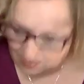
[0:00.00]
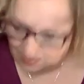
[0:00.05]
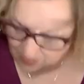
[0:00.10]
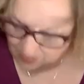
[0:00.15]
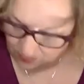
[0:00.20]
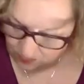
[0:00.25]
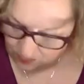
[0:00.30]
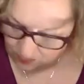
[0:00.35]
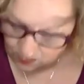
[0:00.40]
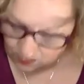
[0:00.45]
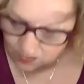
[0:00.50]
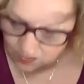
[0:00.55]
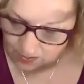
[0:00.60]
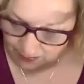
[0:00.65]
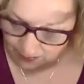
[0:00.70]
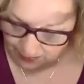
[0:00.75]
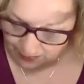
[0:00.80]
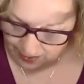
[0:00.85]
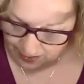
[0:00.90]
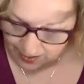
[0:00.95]
Cool. All
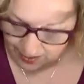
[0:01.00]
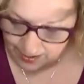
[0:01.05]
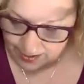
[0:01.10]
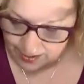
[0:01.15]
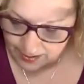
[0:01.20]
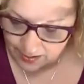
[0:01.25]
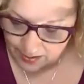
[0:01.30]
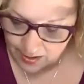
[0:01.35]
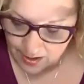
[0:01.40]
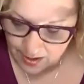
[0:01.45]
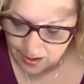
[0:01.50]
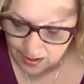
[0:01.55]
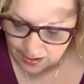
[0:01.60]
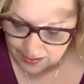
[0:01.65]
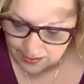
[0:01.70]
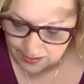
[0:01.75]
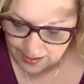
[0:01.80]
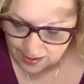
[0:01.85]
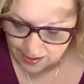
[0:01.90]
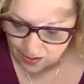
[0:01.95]
right.
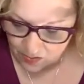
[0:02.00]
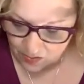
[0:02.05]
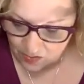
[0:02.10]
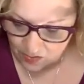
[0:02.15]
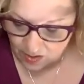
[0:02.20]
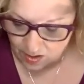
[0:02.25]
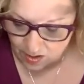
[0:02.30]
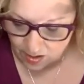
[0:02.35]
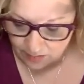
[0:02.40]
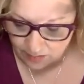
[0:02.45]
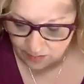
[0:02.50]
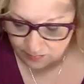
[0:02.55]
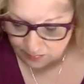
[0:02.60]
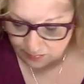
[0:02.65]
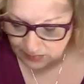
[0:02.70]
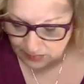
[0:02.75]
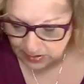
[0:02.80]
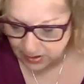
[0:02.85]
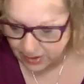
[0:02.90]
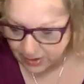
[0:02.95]
Now,
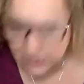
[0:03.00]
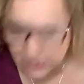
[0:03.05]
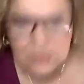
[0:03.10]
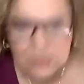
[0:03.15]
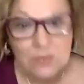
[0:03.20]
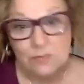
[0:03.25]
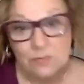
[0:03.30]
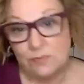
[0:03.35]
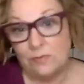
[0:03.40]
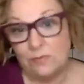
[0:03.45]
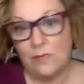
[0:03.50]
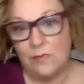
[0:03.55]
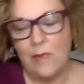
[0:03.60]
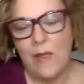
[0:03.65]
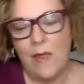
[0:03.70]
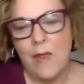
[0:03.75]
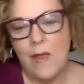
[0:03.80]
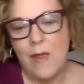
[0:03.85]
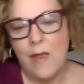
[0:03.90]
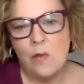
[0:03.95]
I just
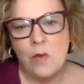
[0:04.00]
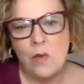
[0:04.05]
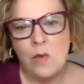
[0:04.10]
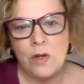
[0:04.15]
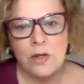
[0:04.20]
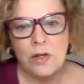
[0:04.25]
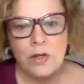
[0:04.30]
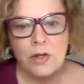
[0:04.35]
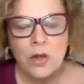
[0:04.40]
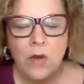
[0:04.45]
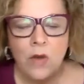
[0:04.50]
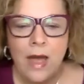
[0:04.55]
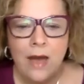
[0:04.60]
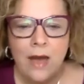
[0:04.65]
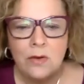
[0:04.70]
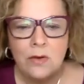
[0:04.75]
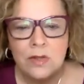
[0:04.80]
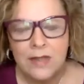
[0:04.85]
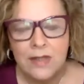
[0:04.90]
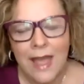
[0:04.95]
want to know
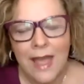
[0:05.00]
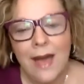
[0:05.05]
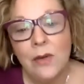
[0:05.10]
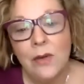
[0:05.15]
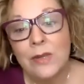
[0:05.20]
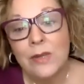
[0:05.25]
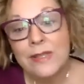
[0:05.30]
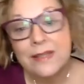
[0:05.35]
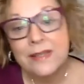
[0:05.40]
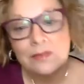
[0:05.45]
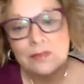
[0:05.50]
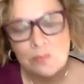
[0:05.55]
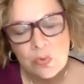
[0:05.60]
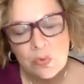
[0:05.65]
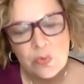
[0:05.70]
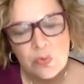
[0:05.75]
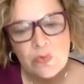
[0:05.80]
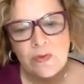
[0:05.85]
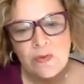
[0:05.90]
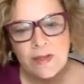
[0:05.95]
how is it
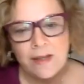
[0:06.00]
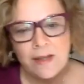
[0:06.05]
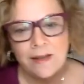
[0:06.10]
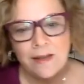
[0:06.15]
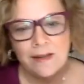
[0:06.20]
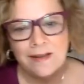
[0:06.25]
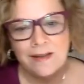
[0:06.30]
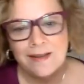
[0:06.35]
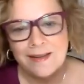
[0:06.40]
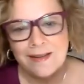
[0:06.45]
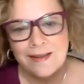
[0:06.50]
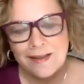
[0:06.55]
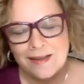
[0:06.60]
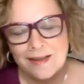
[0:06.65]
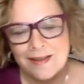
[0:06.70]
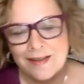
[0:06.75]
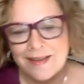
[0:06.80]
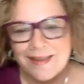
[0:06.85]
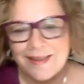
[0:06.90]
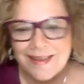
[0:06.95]
moving?
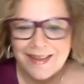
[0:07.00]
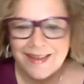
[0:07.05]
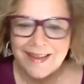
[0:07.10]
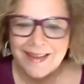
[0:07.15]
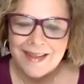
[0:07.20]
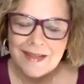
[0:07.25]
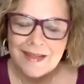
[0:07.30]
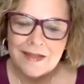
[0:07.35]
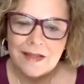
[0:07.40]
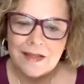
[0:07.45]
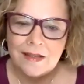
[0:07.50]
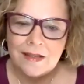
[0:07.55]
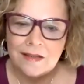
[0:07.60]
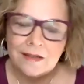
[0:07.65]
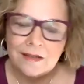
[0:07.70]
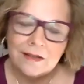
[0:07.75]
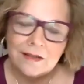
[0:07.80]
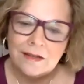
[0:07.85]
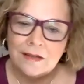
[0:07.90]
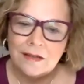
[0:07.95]
Is it
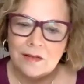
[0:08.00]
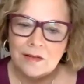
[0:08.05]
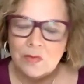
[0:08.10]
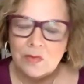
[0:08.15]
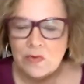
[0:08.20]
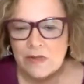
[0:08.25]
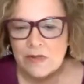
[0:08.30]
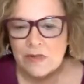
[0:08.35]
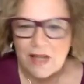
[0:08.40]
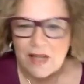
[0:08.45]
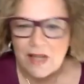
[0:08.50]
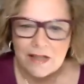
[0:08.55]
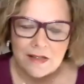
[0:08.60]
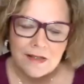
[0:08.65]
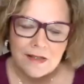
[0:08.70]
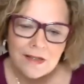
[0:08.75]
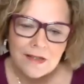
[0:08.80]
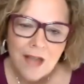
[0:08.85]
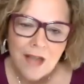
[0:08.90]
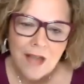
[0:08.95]
moving side to
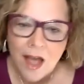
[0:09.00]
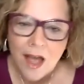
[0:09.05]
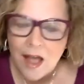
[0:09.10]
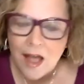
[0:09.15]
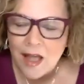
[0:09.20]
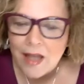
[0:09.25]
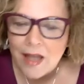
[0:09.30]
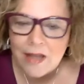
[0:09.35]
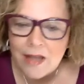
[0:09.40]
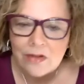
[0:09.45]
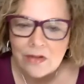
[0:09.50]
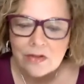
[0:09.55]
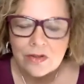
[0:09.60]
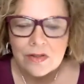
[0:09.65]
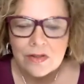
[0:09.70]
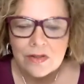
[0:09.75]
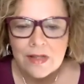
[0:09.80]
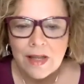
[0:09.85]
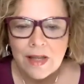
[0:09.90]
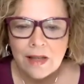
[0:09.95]
side or
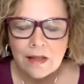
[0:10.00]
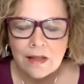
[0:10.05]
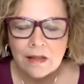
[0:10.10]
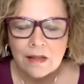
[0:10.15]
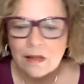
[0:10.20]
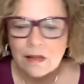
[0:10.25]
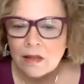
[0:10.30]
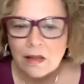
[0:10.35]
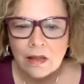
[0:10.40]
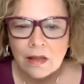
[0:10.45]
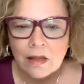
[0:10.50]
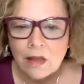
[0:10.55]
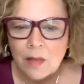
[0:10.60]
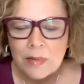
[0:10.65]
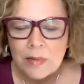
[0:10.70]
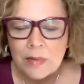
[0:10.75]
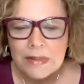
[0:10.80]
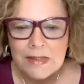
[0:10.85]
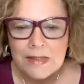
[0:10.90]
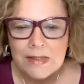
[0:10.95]
is it like up
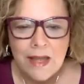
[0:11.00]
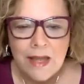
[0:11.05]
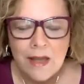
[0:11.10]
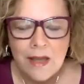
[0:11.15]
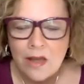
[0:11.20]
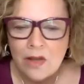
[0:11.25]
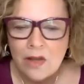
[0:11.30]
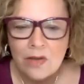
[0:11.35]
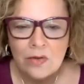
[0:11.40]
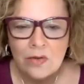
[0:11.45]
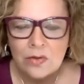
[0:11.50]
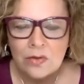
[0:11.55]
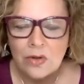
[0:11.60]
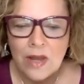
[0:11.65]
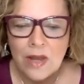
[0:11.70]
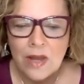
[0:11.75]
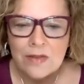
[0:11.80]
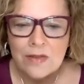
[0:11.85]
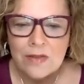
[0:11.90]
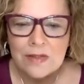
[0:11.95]
and down or
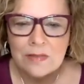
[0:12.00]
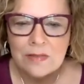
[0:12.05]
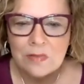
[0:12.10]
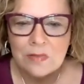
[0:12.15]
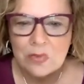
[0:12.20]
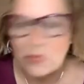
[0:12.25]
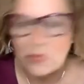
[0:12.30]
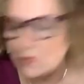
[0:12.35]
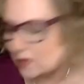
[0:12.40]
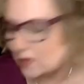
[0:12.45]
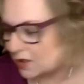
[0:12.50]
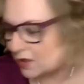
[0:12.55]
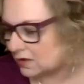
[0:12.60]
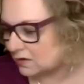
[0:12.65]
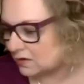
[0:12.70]
how is it moving?